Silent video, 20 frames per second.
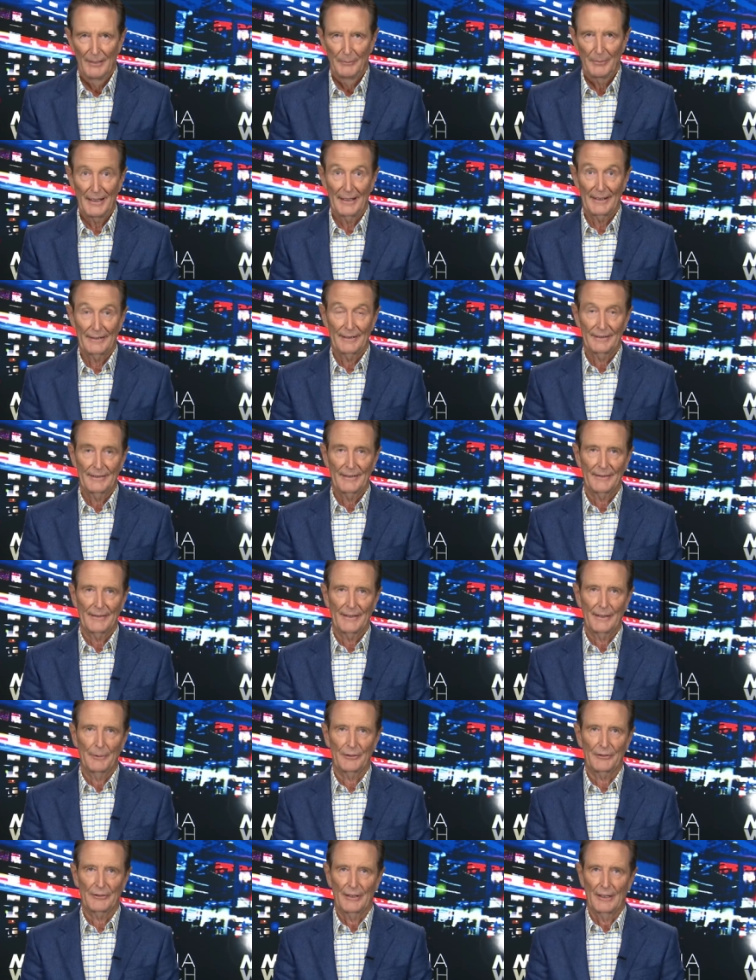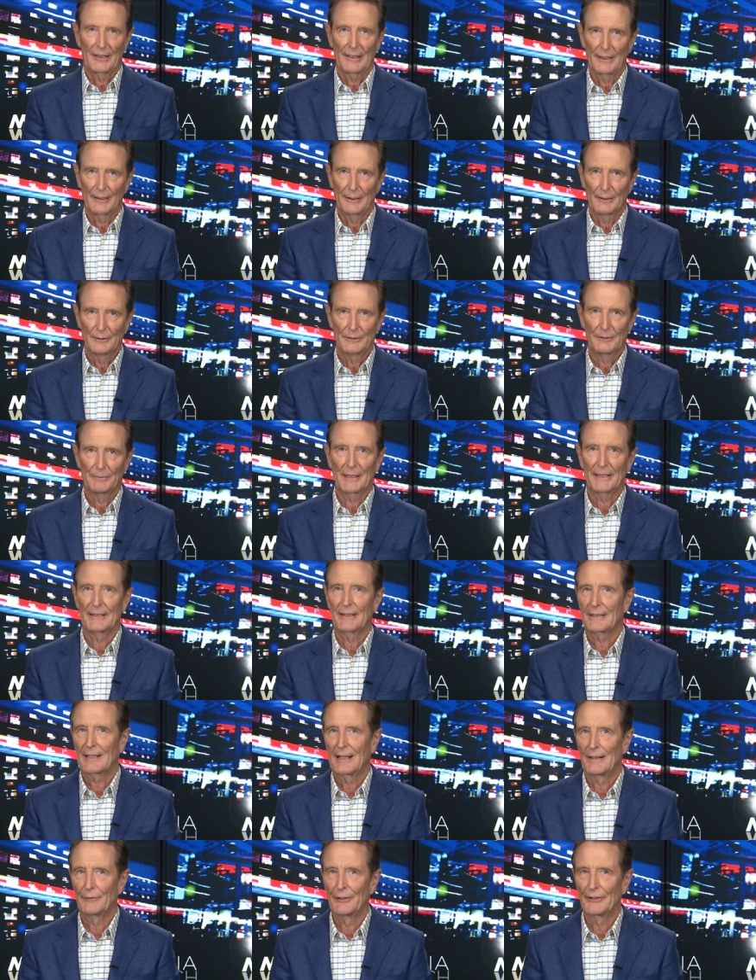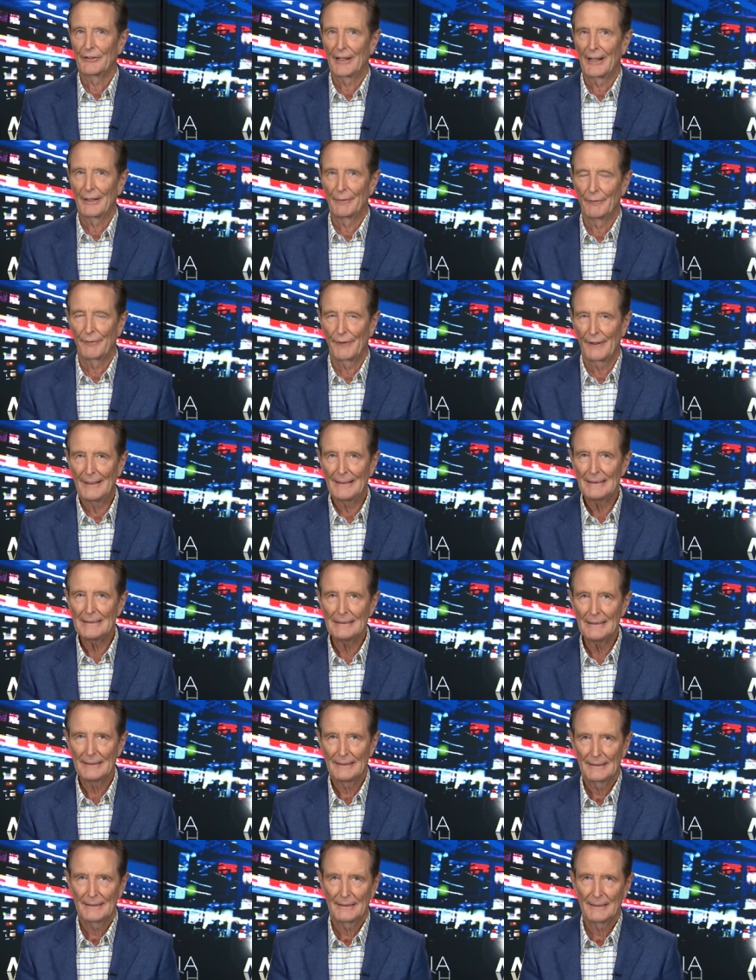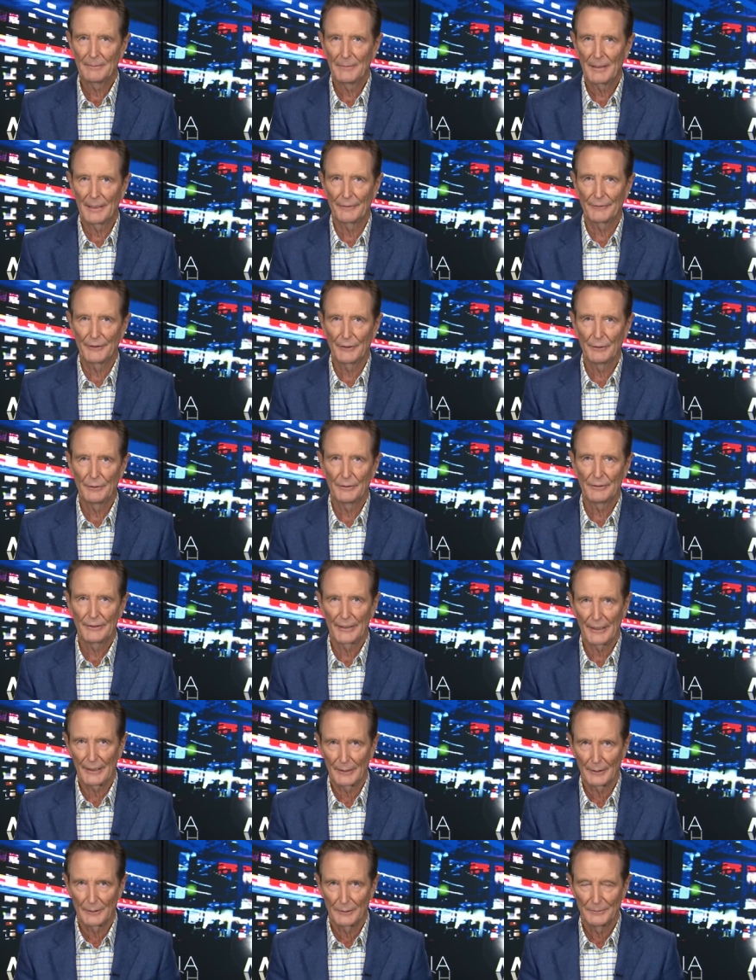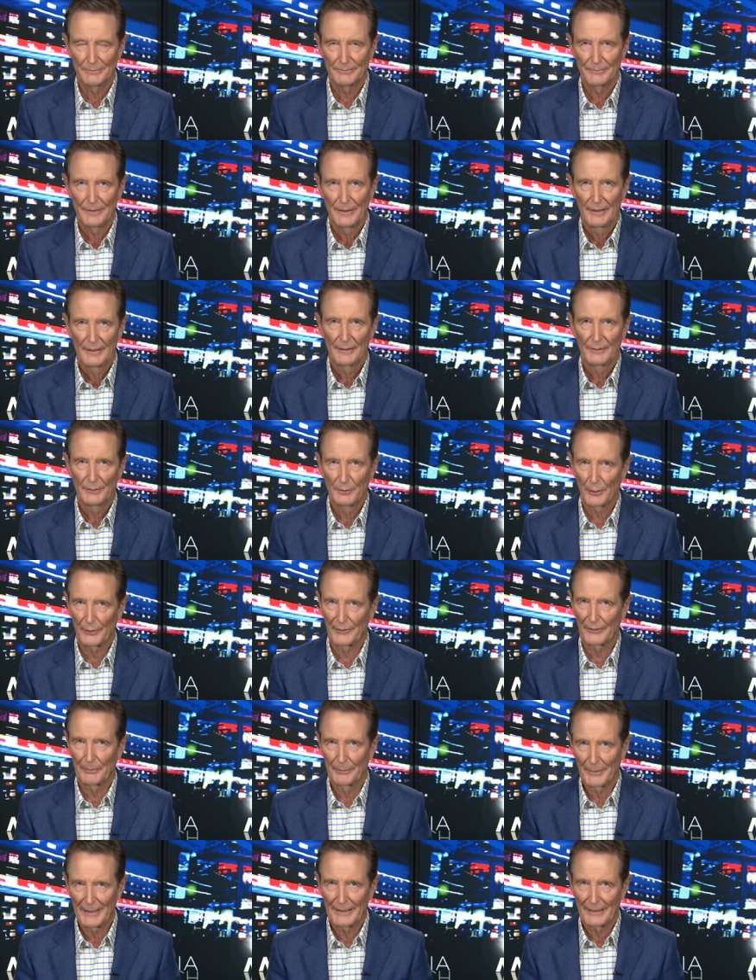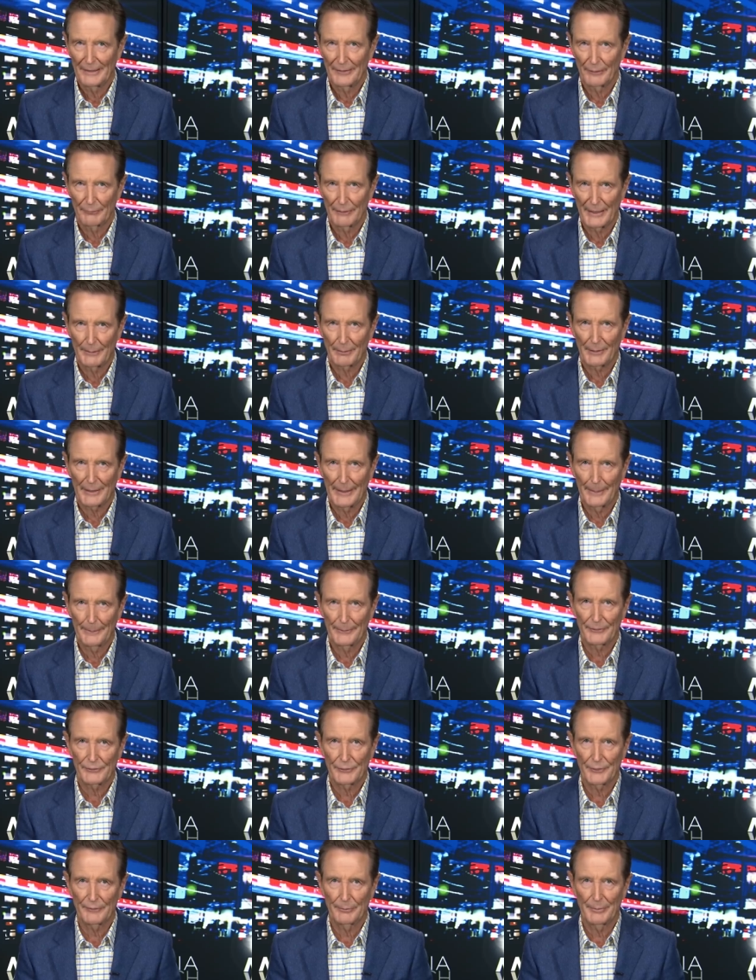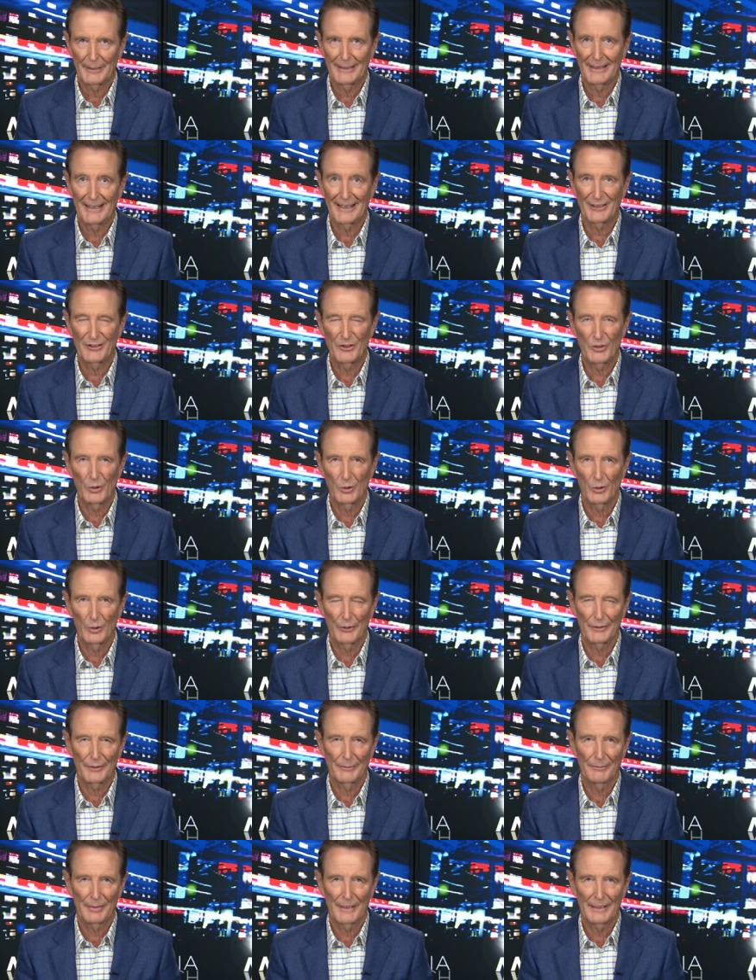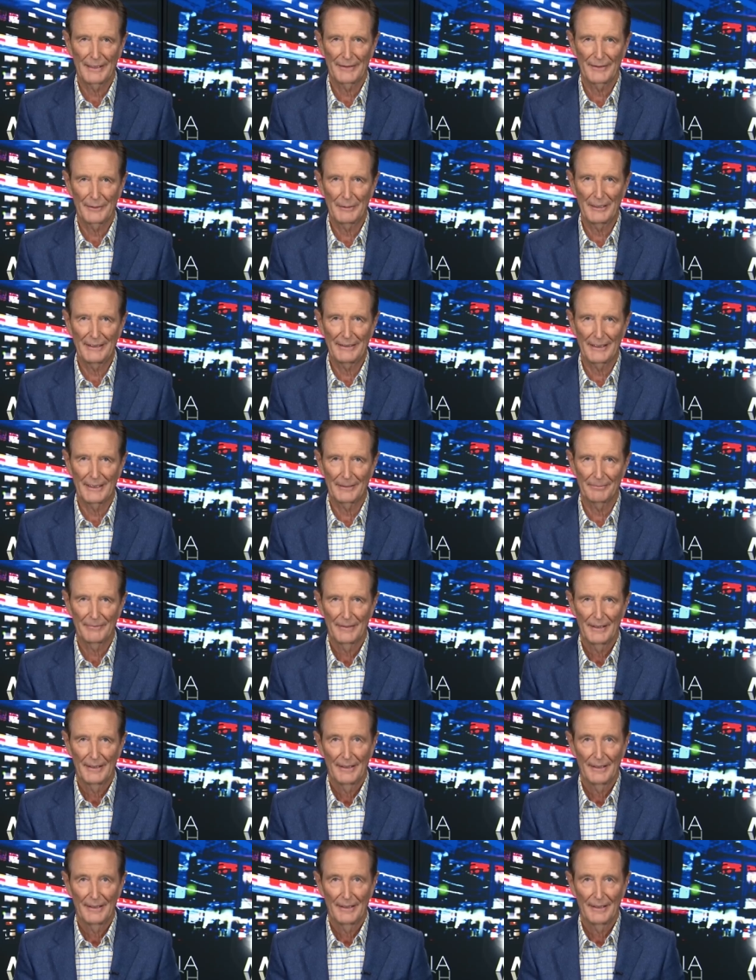But does that admission alone make the coverage unfair? In my view, no. Nor does it mean the rape claims should have been ignored by the media.